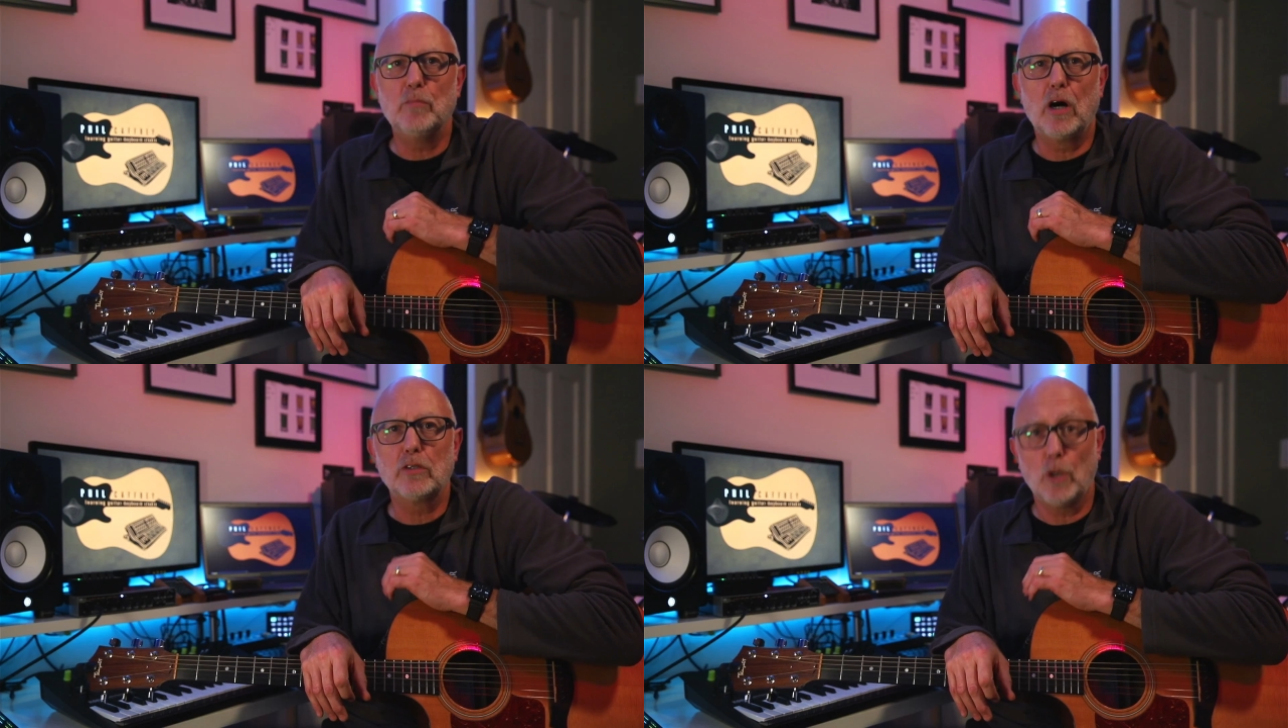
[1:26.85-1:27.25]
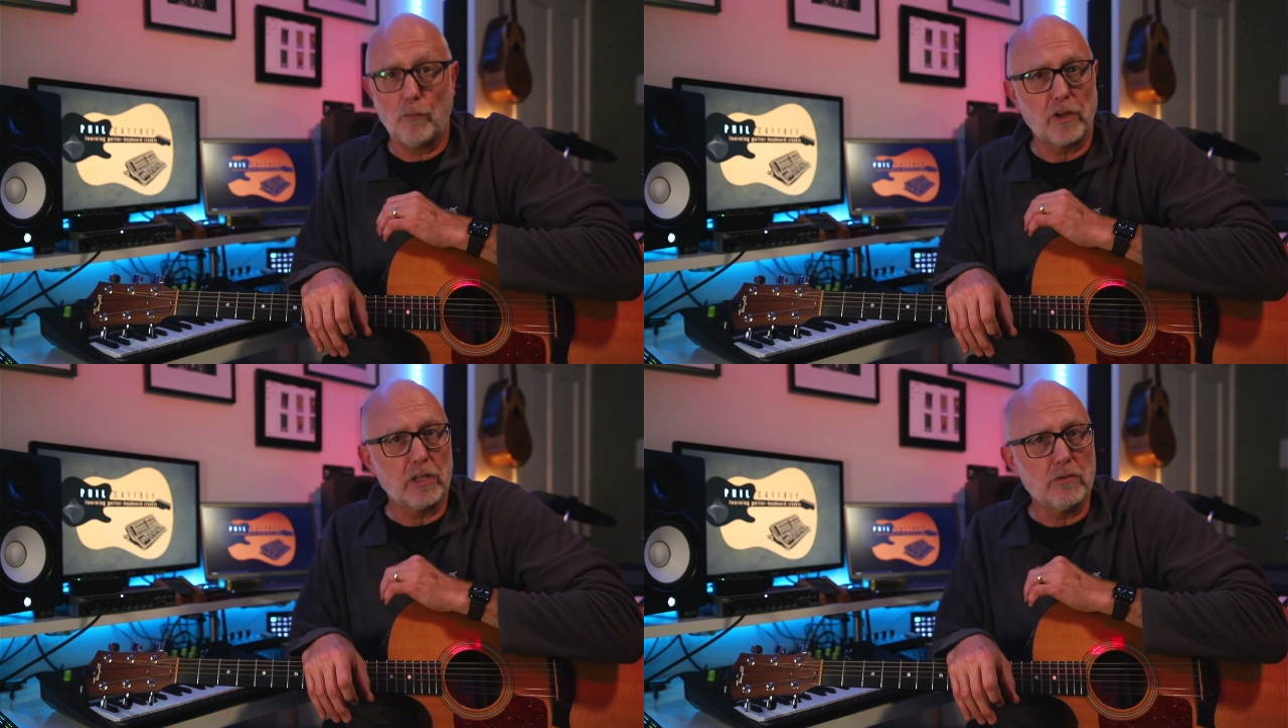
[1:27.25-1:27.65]
Mark
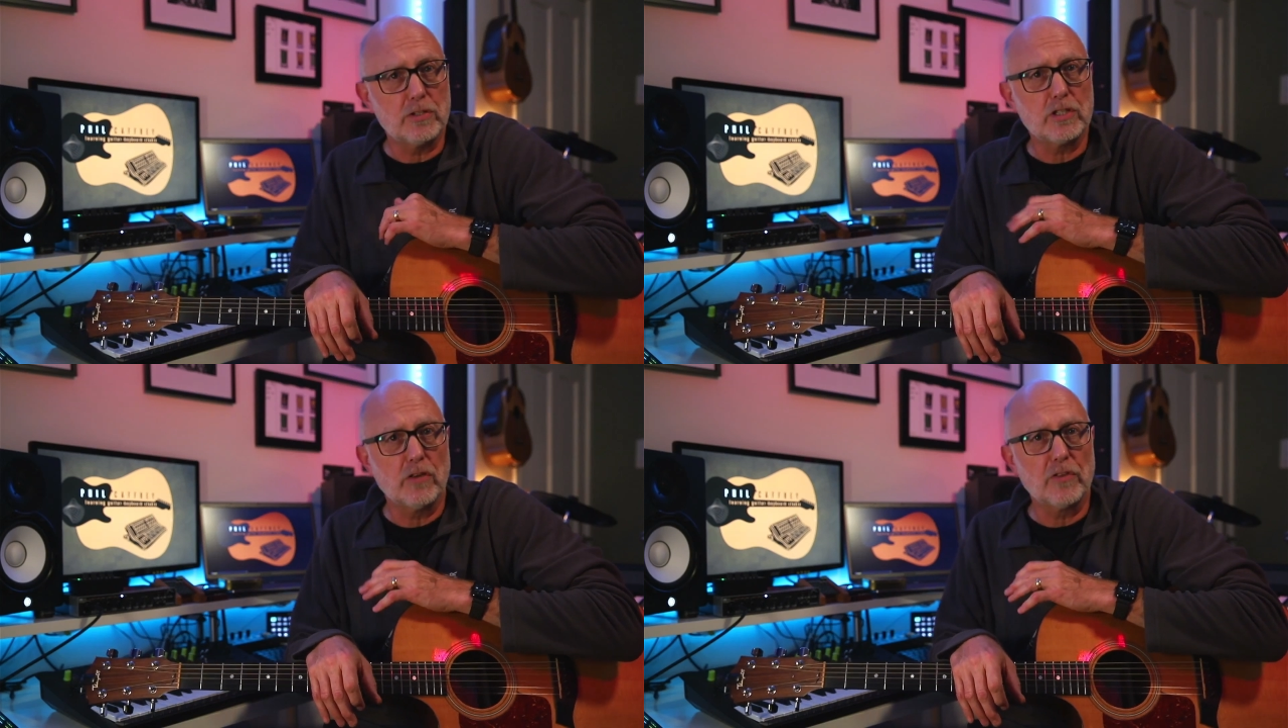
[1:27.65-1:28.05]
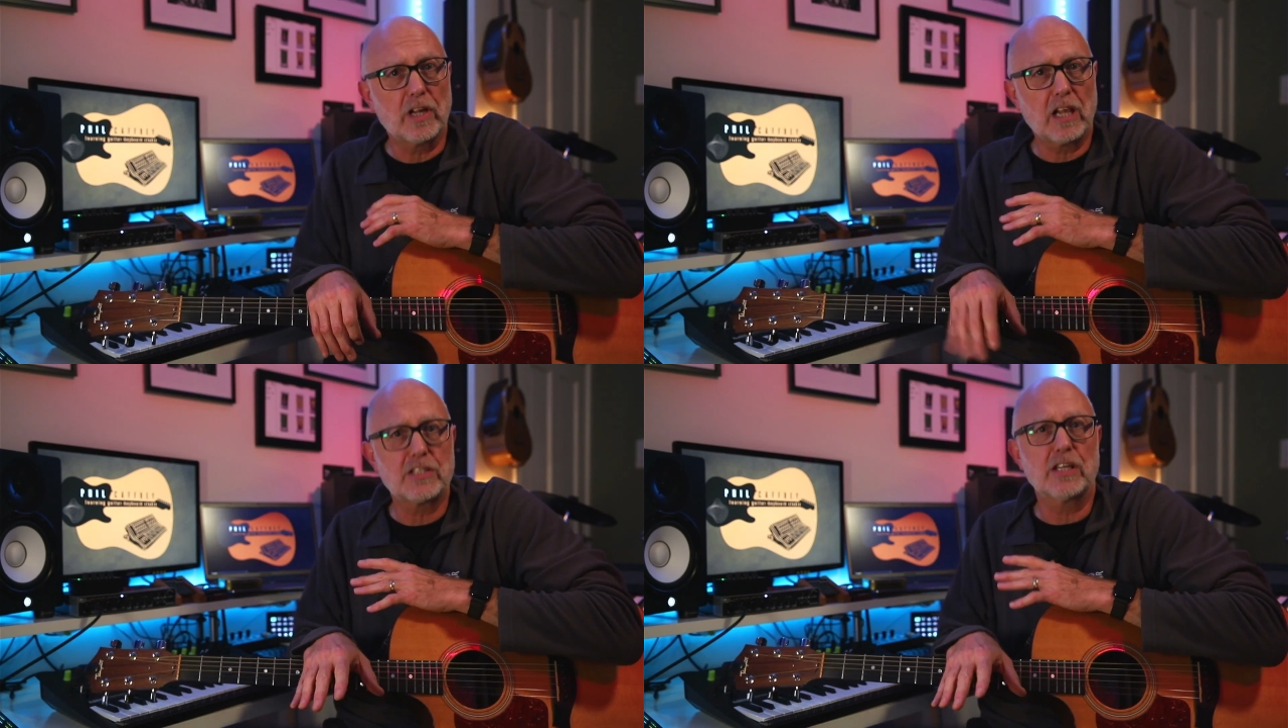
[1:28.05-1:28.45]
Knopfler uses on the
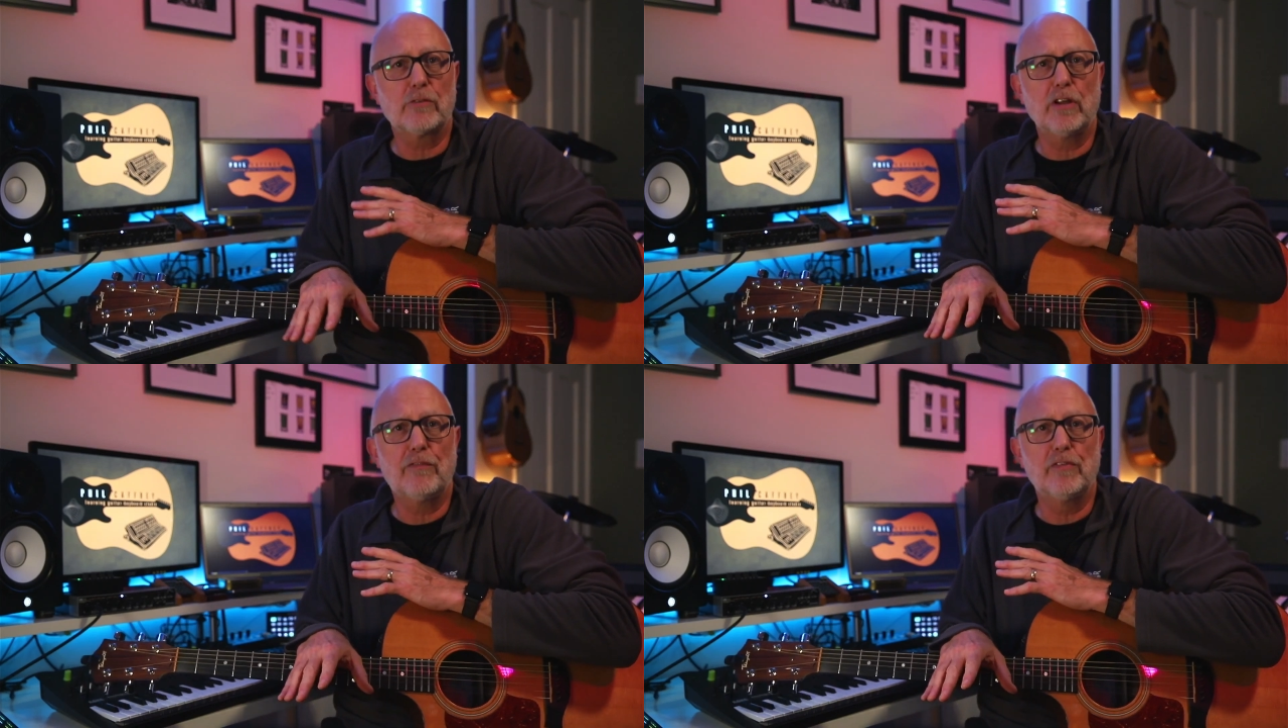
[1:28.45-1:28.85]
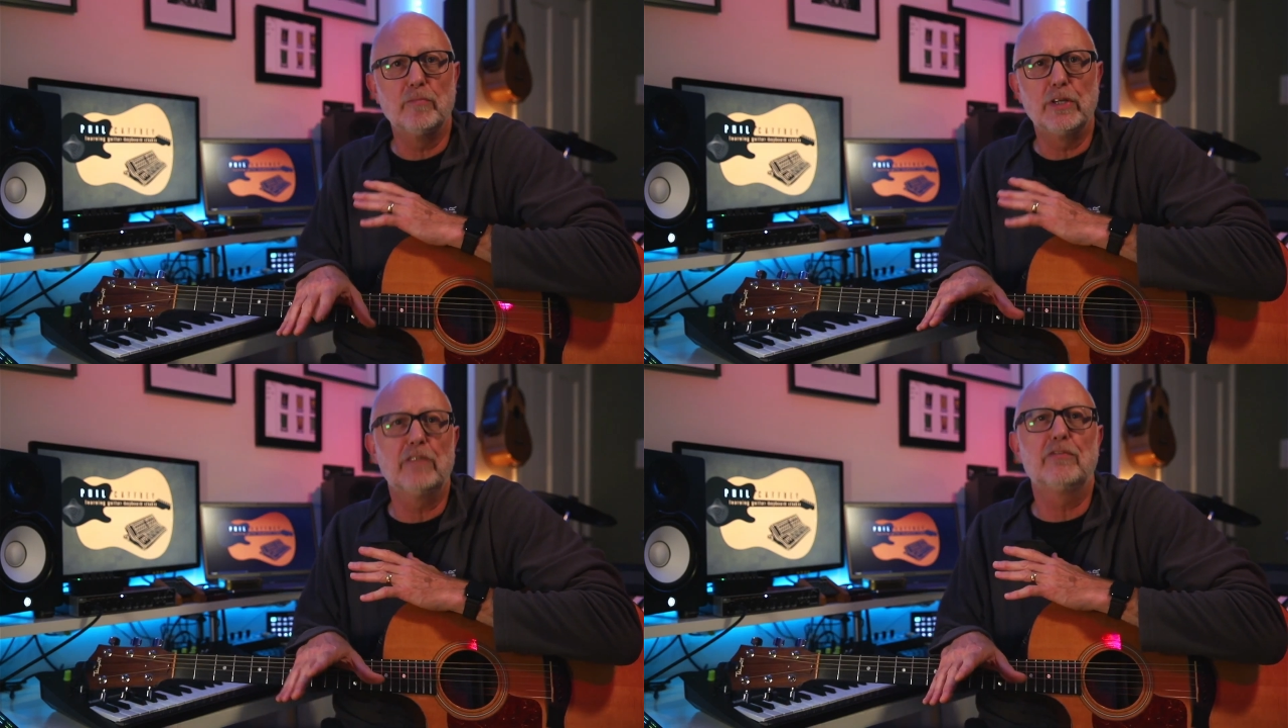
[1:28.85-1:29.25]
classic riff for
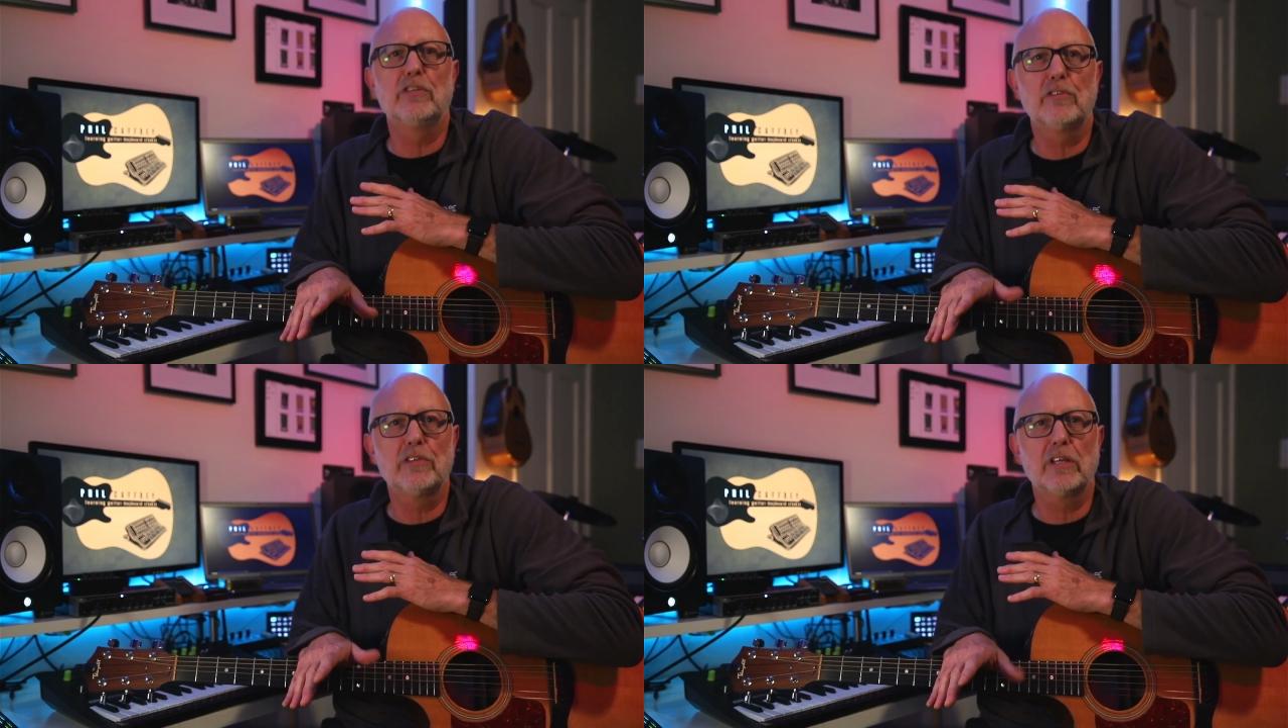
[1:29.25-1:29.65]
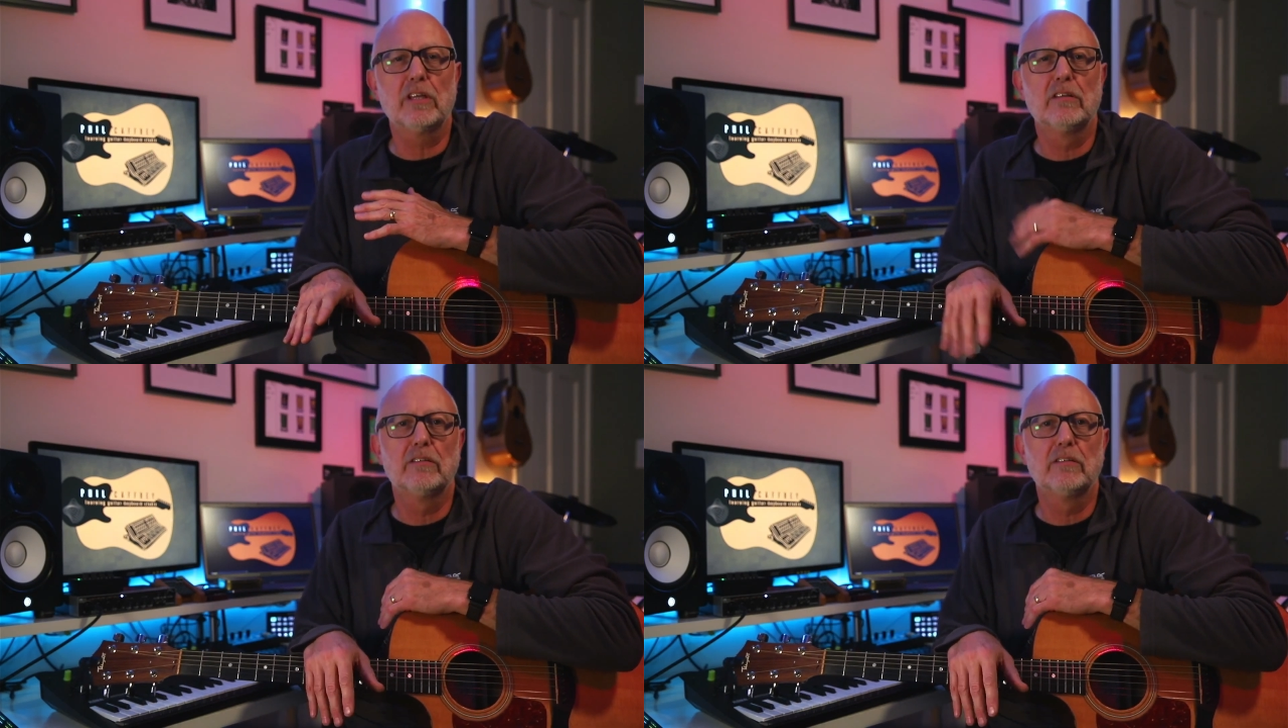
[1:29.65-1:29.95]
Money for Nothing.